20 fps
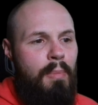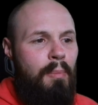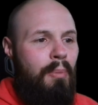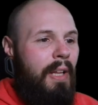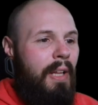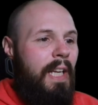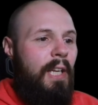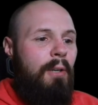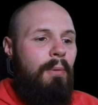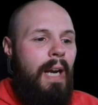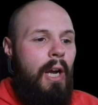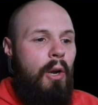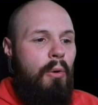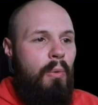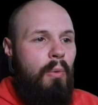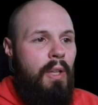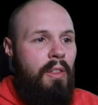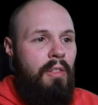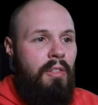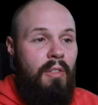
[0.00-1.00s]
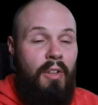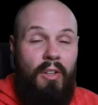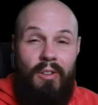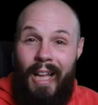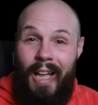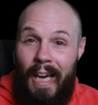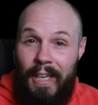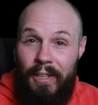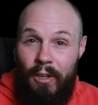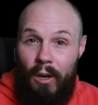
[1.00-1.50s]
been playing around with the
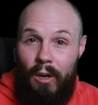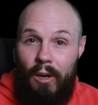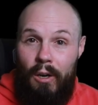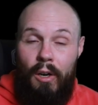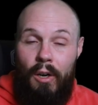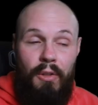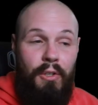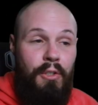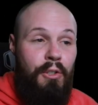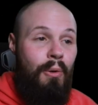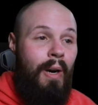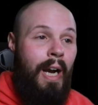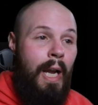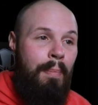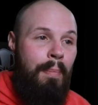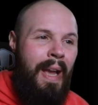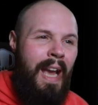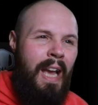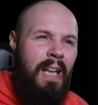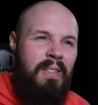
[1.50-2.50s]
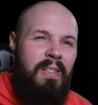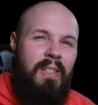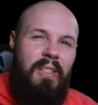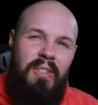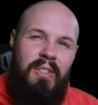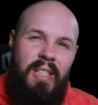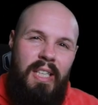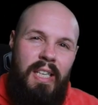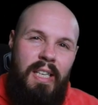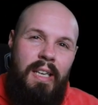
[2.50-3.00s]
LiDAR on the new iPads to
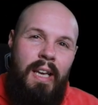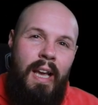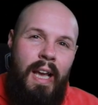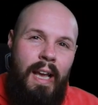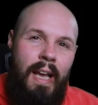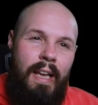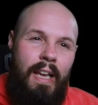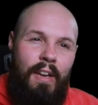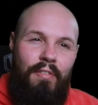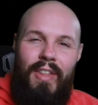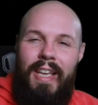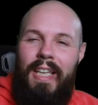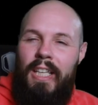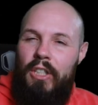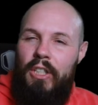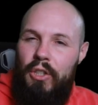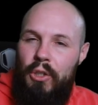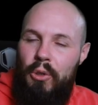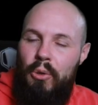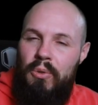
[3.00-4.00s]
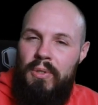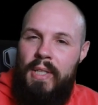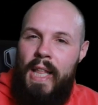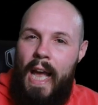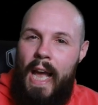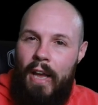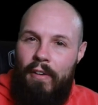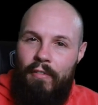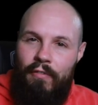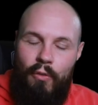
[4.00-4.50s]
see if they can use
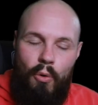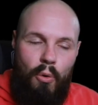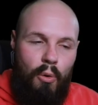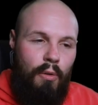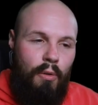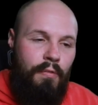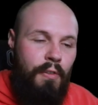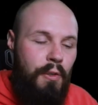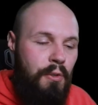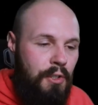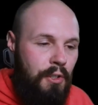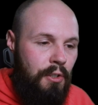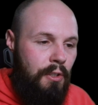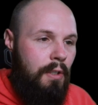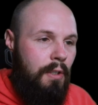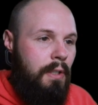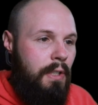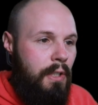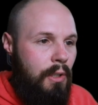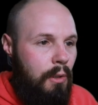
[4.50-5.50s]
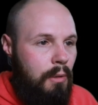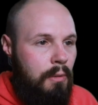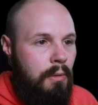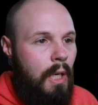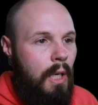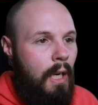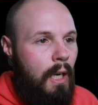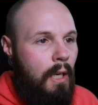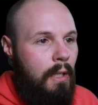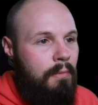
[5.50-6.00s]
that for future,
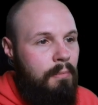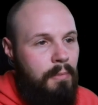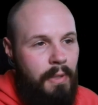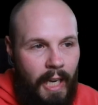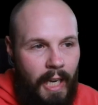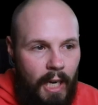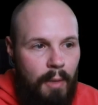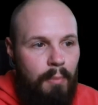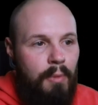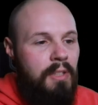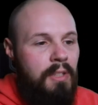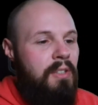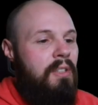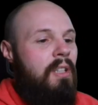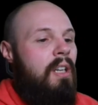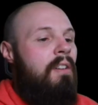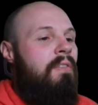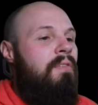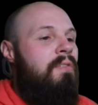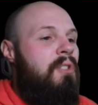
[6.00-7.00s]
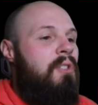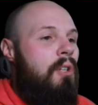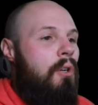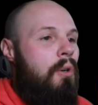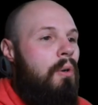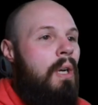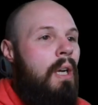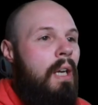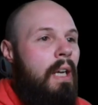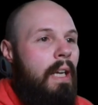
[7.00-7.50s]
camera stuff.
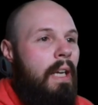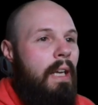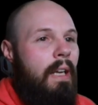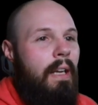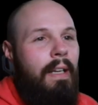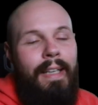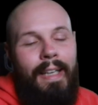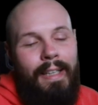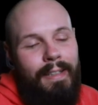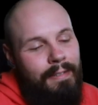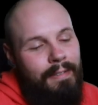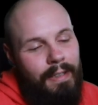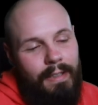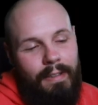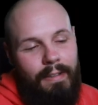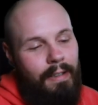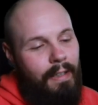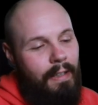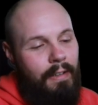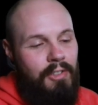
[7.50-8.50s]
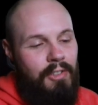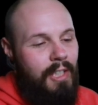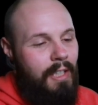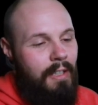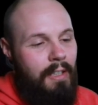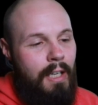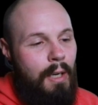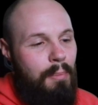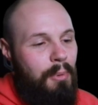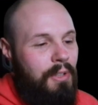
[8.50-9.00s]
So again, I've said it
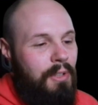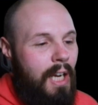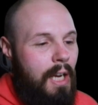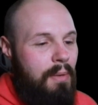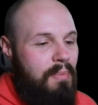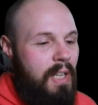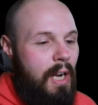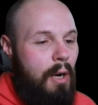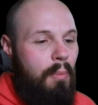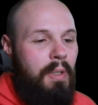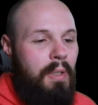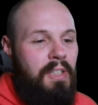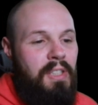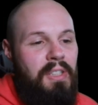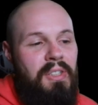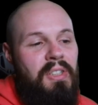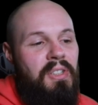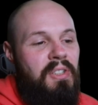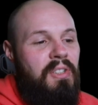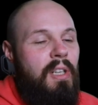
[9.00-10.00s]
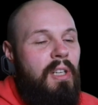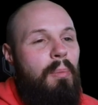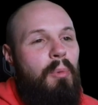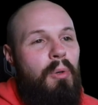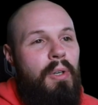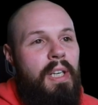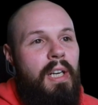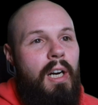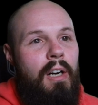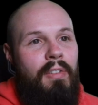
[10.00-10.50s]
a couple times now, but it's just a
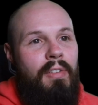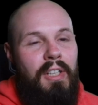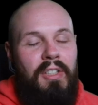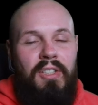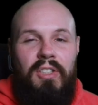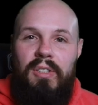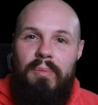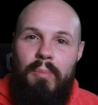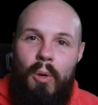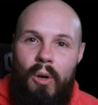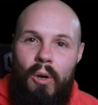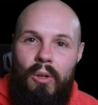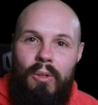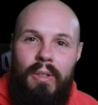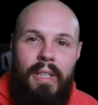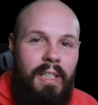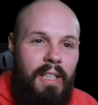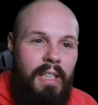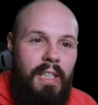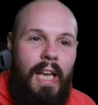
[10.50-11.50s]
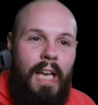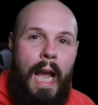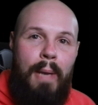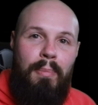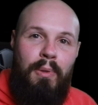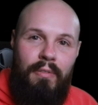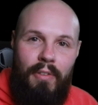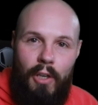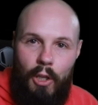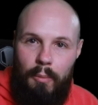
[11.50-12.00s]
summary of a small indie app
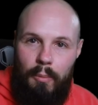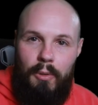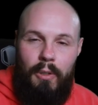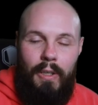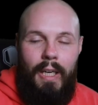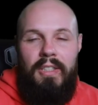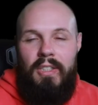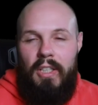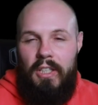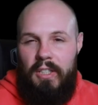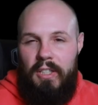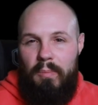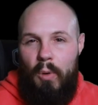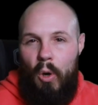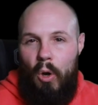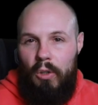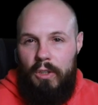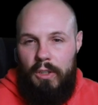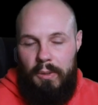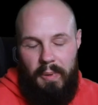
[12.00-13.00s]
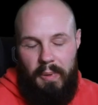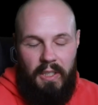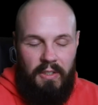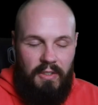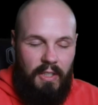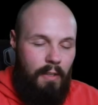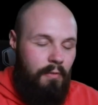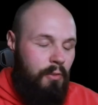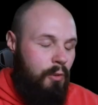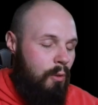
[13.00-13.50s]
developer. And I say small just because
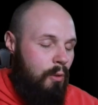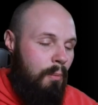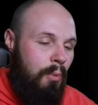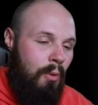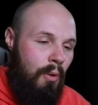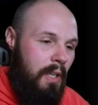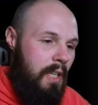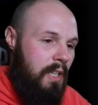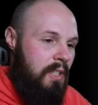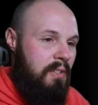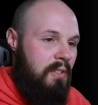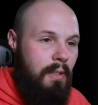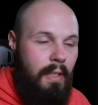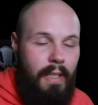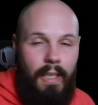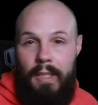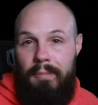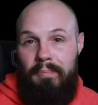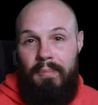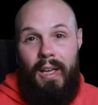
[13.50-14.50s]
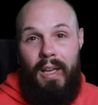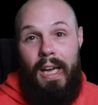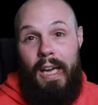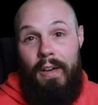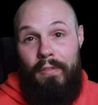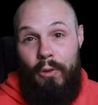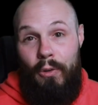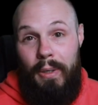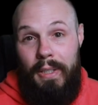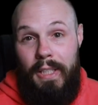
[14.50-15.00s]
they have 2 employees. Again, I
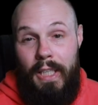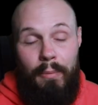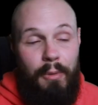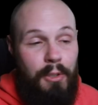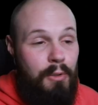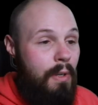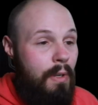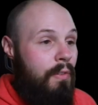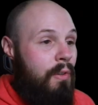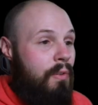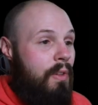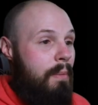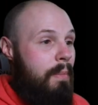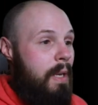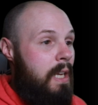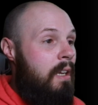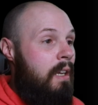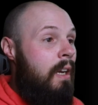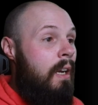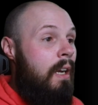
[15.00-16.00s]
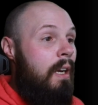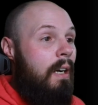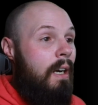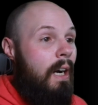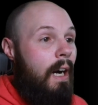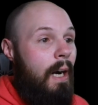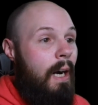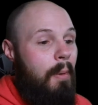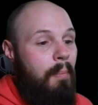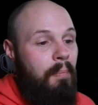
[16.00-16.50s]
have no idea how much revenue they make.
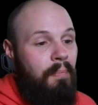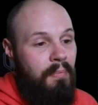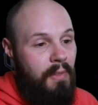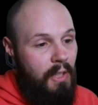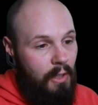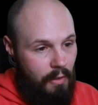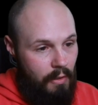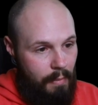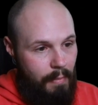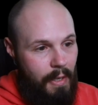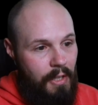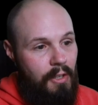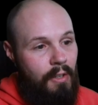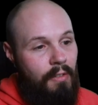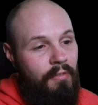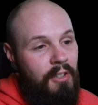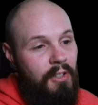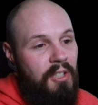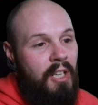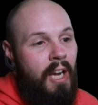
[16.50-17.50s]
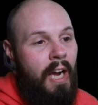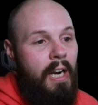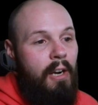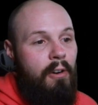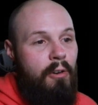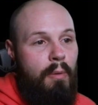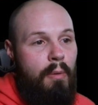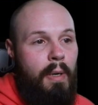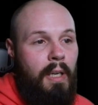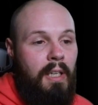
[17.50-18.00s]
They made their first hire
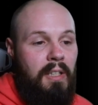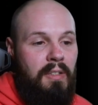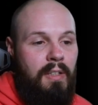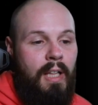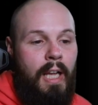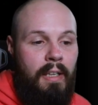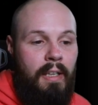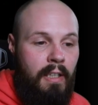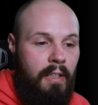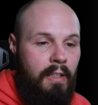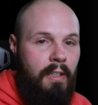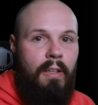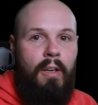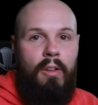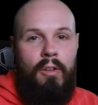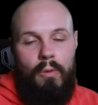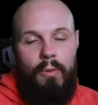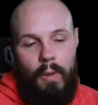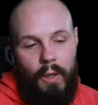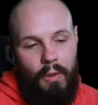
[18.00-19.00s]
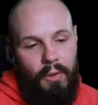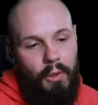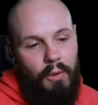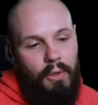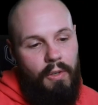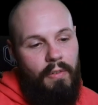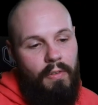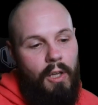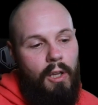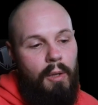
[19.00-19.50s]
in Rebecca Slatkin, another well-known
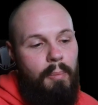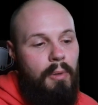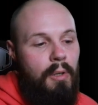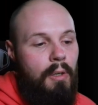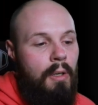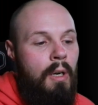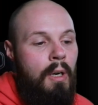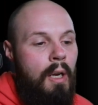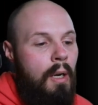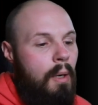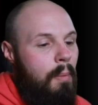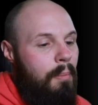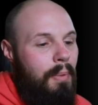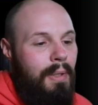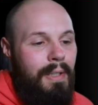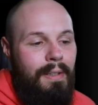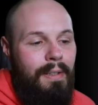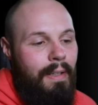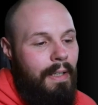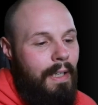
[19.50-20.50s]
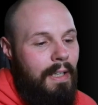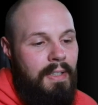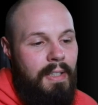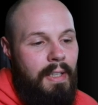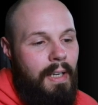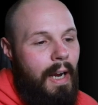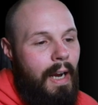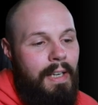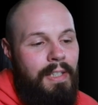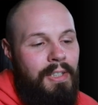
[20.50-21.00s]
developer. But like I
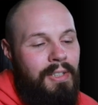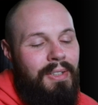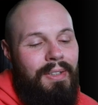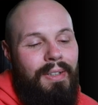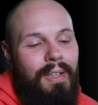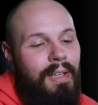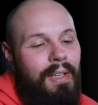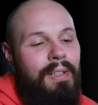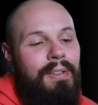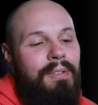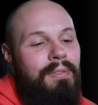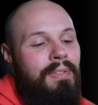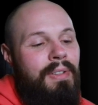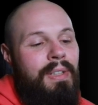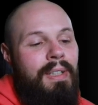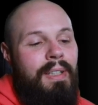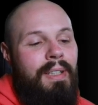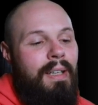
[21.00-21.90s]
said, I just love